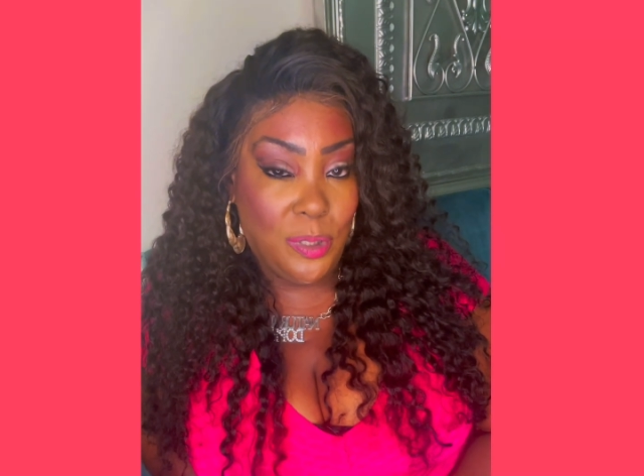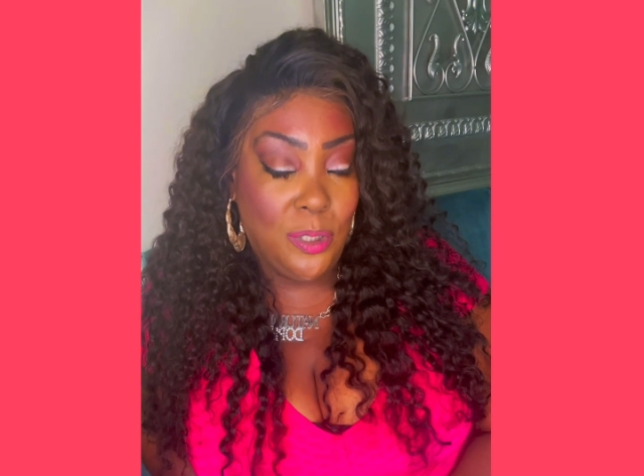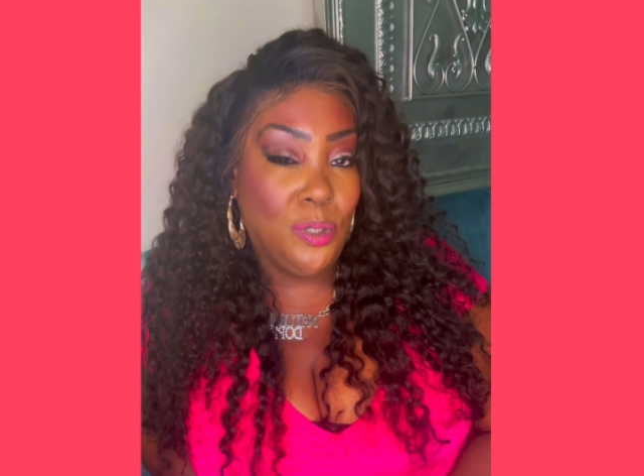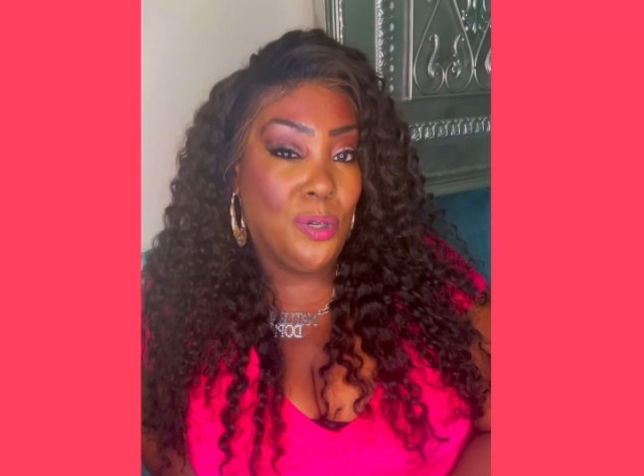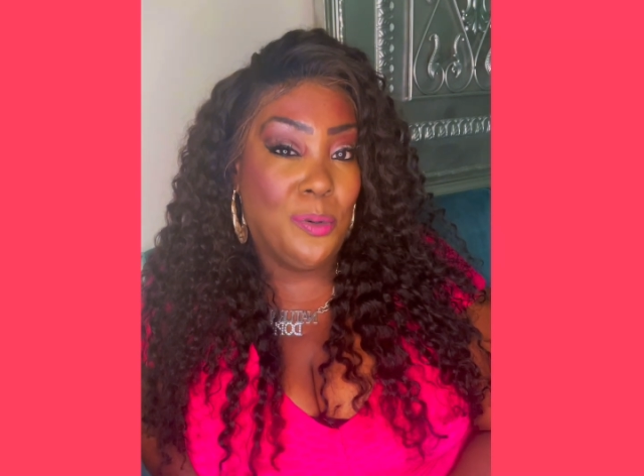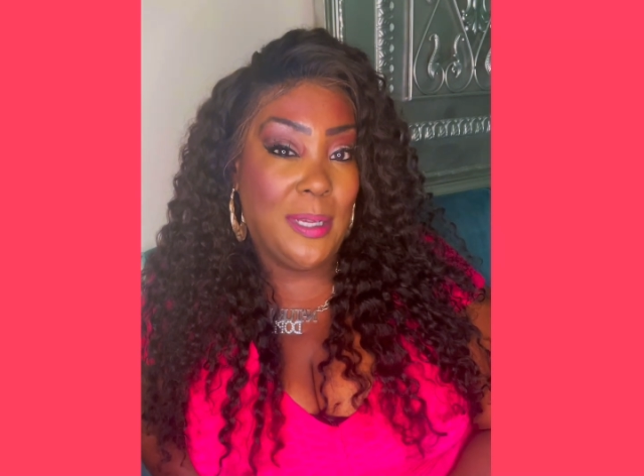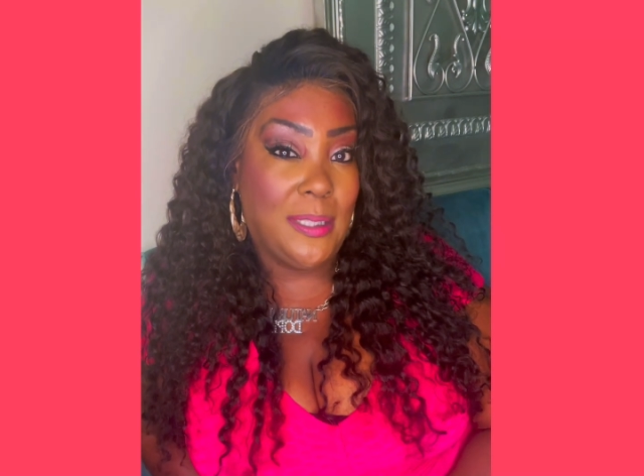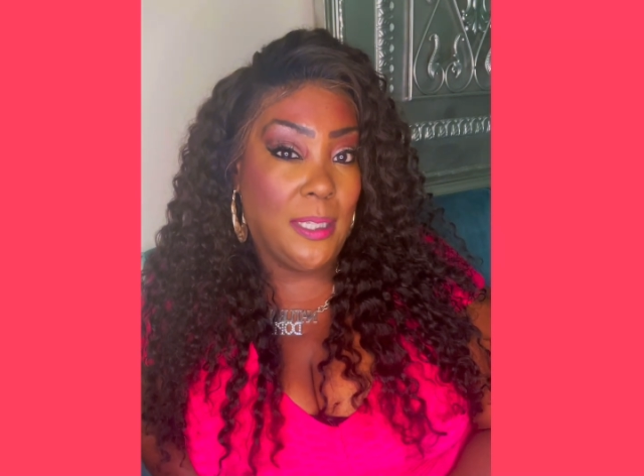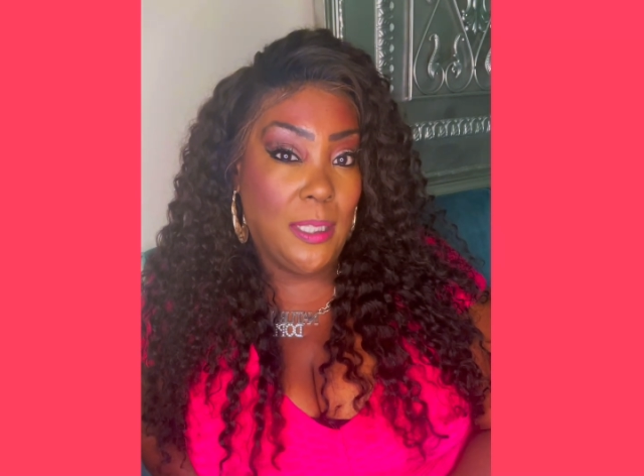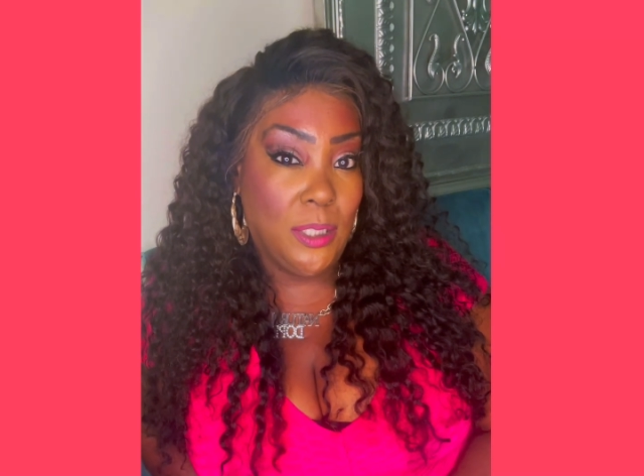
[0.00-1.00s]
you know, at
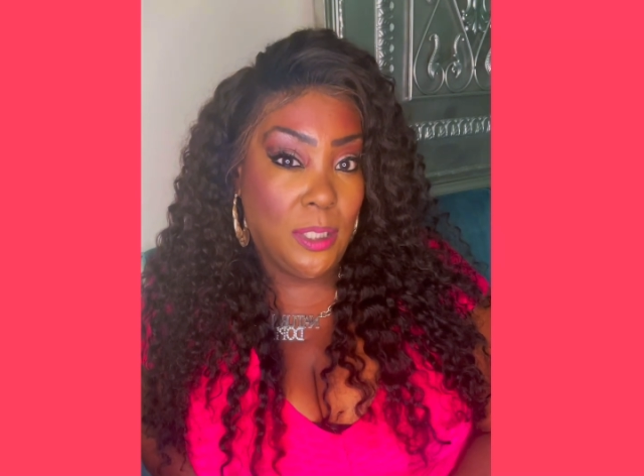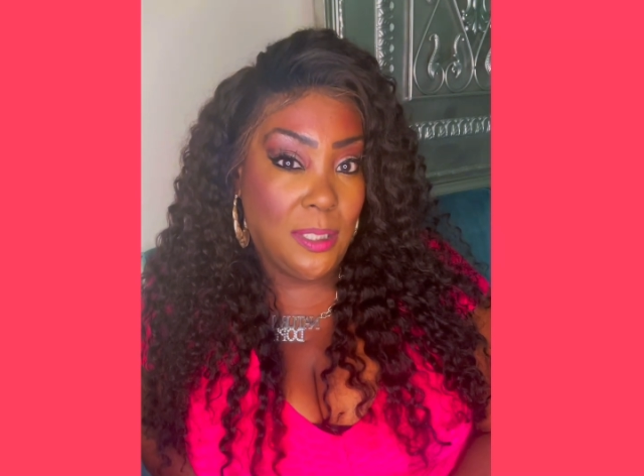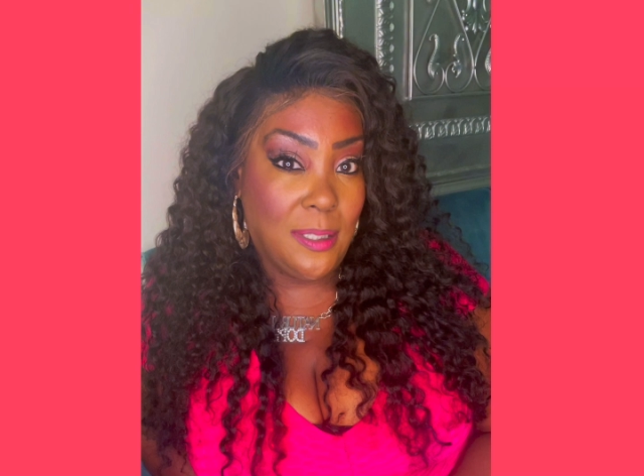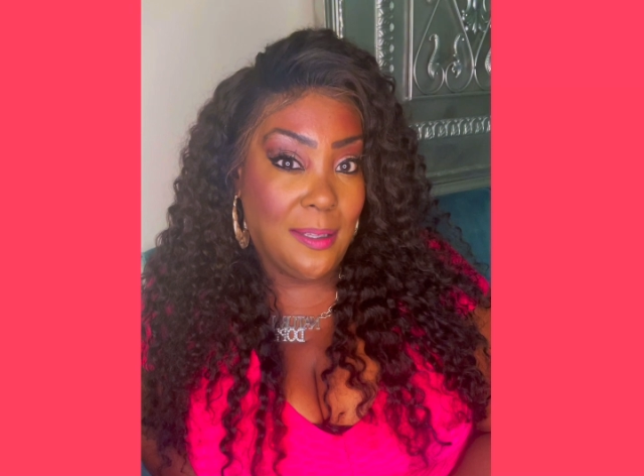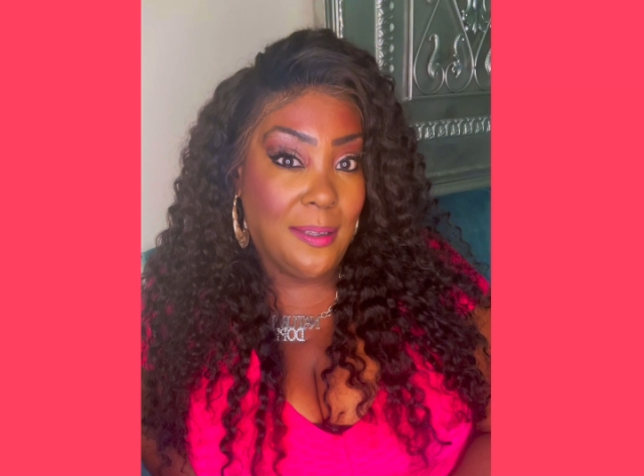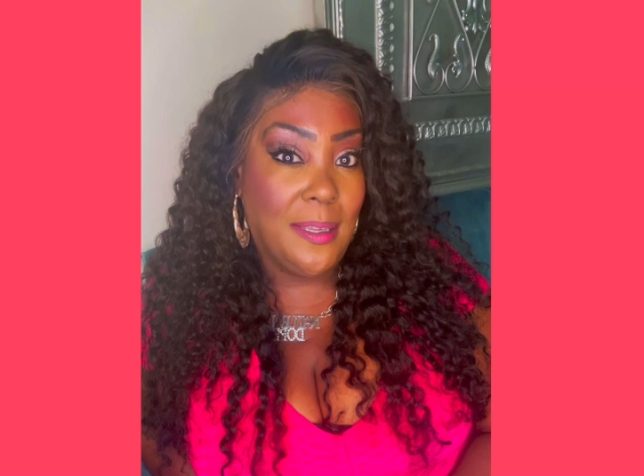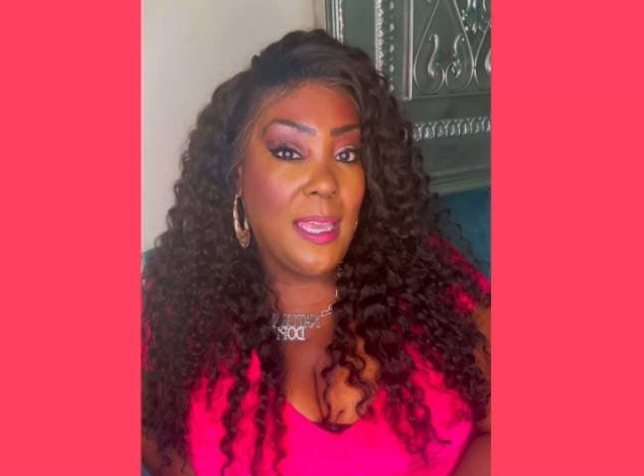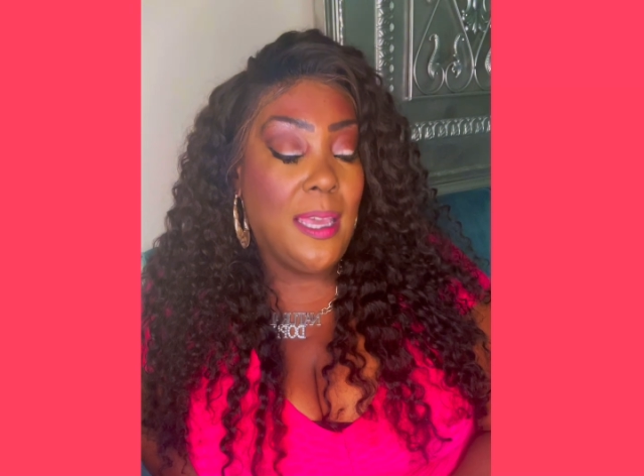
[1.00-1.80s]
the end of the day.